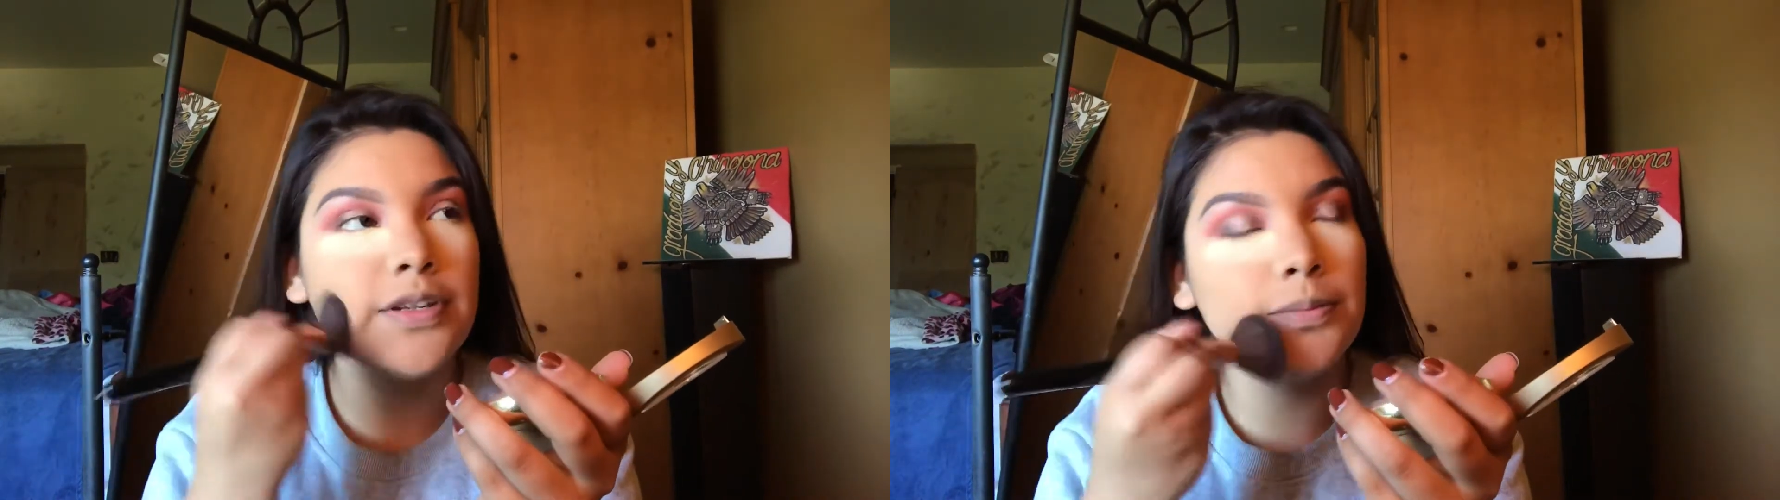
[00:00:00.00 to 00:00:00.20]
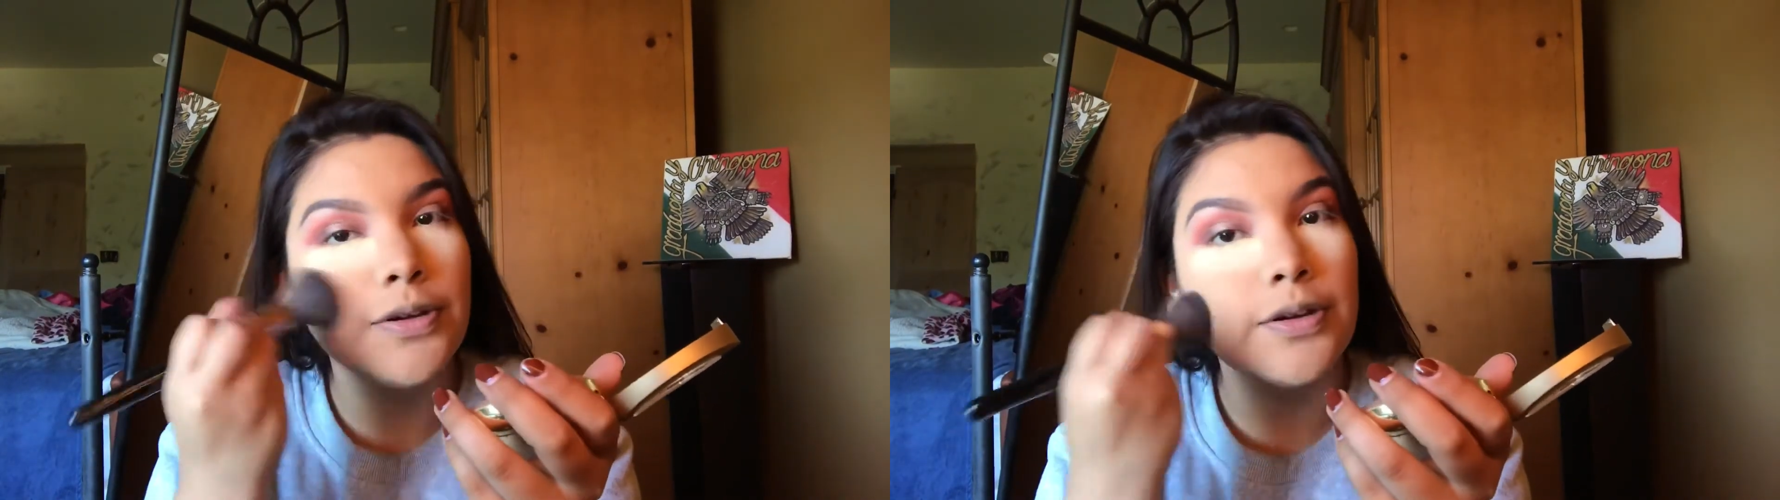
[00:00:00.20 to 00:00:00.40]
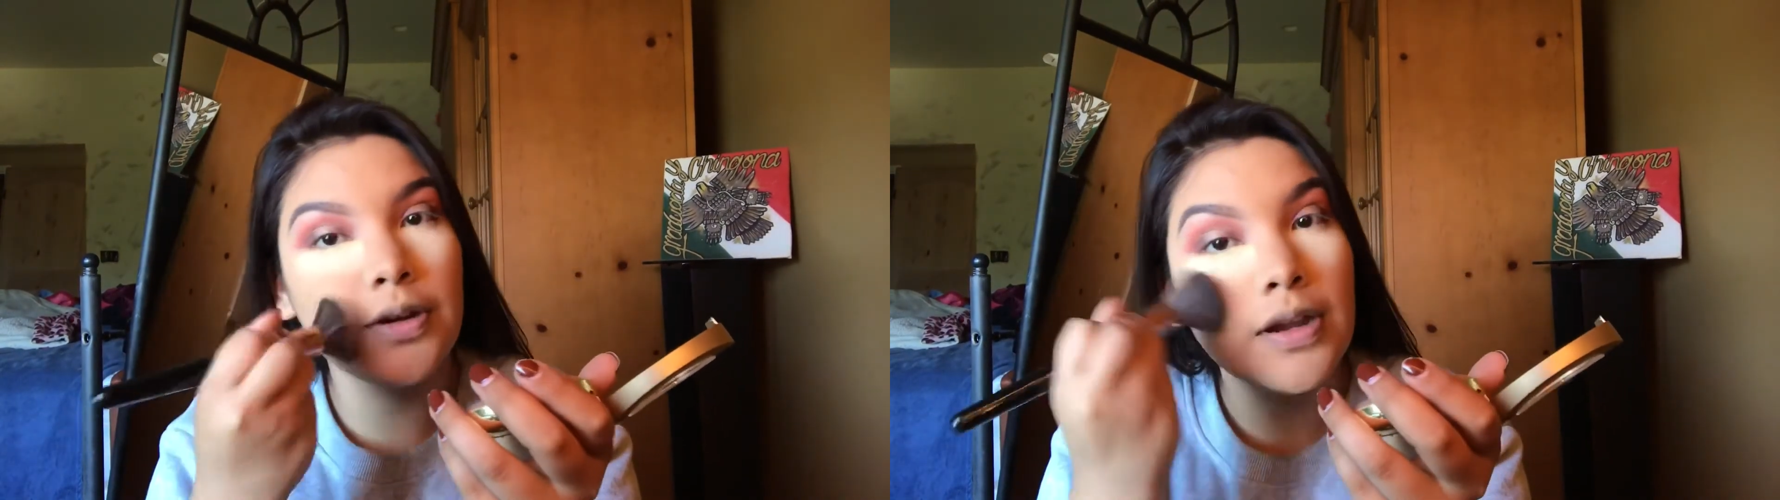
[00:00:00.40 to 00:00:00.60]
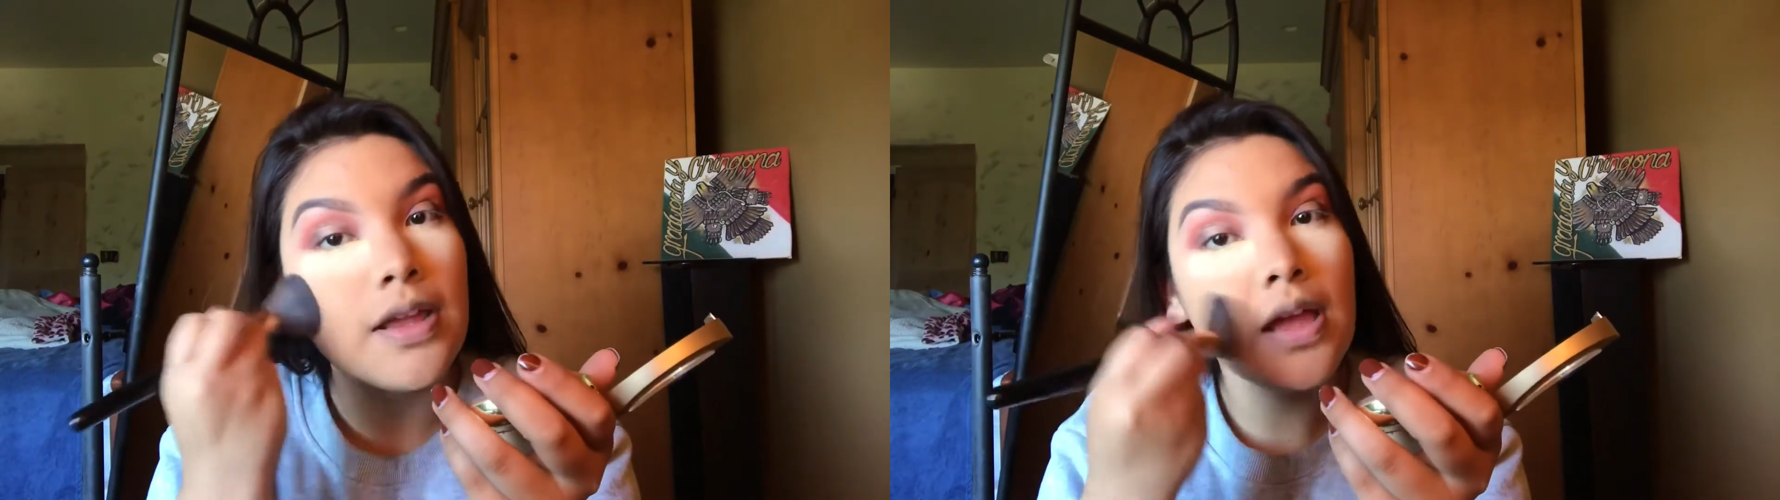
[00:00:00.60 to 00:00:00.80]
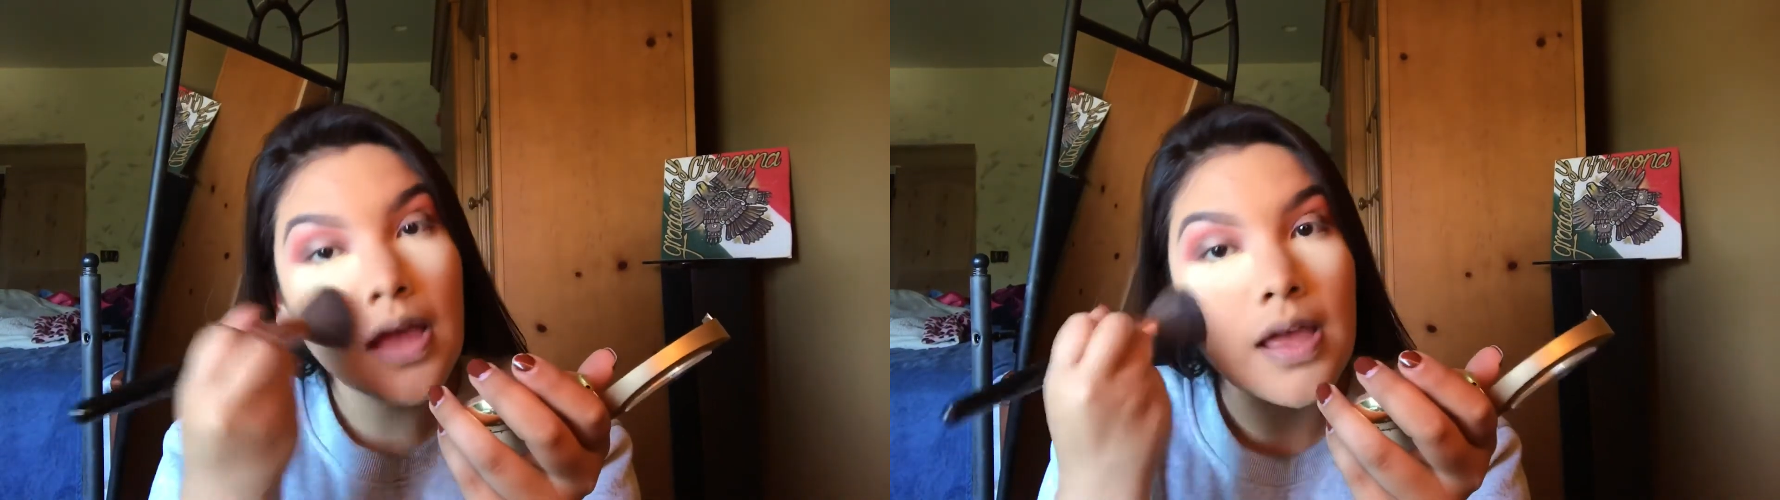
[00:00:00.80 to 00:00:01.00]
D powder
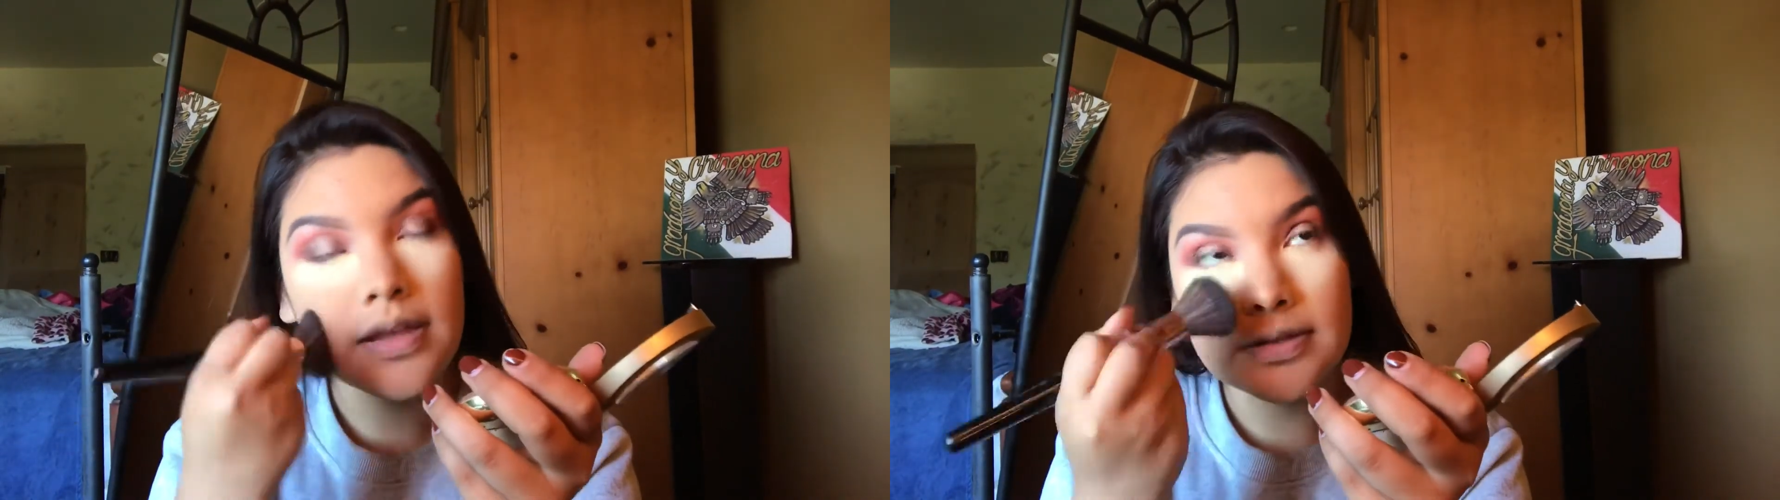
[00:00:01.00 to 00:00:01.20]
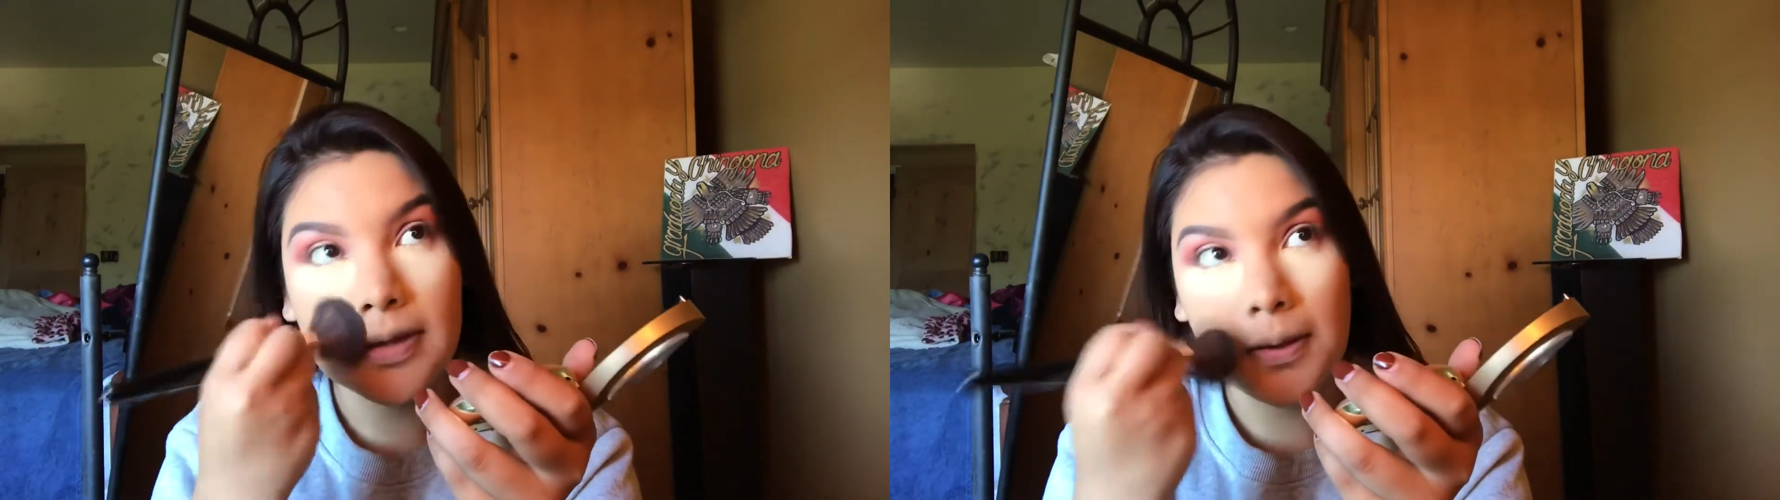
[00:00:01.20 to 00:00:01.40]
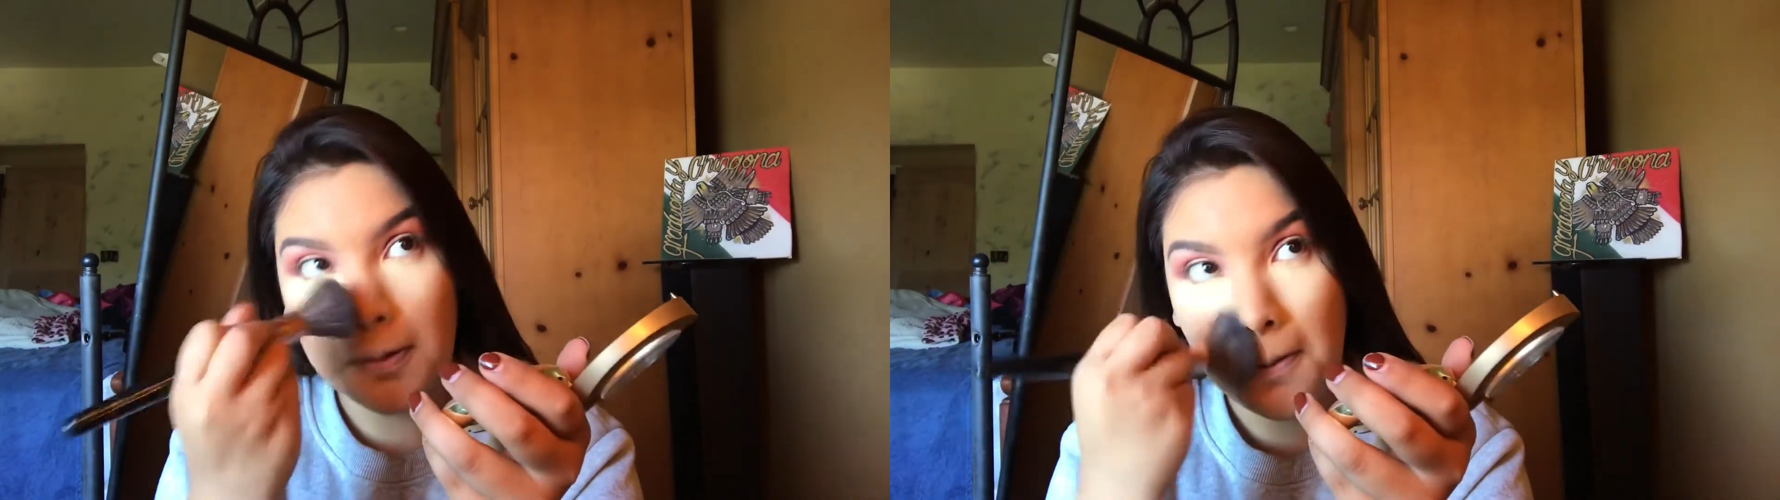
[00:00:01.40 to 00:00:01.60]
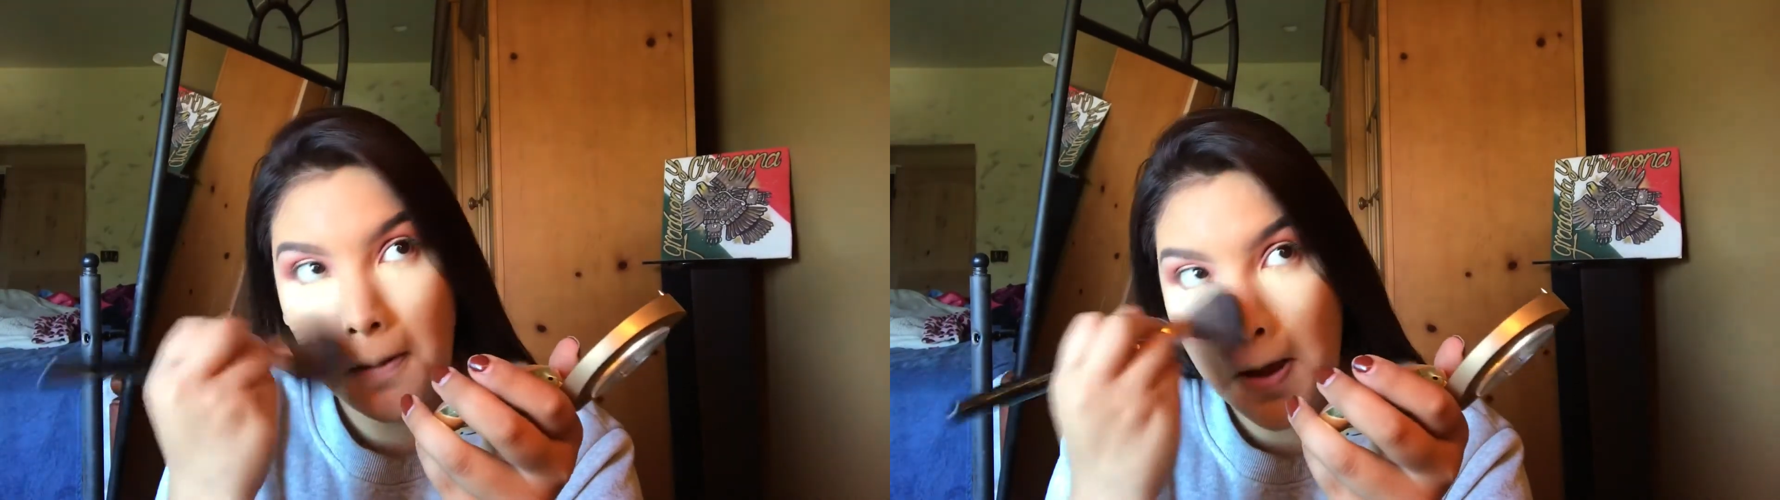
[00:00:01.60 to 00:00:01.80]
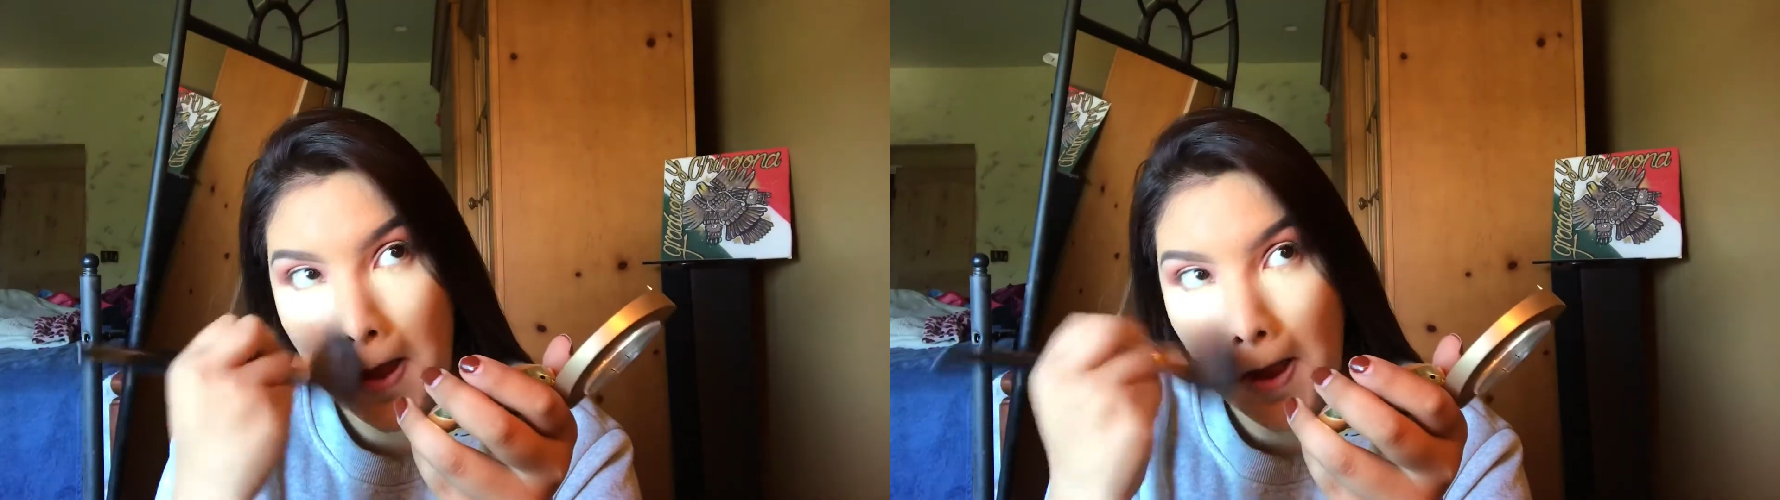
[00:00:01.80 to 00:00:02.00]
as I go.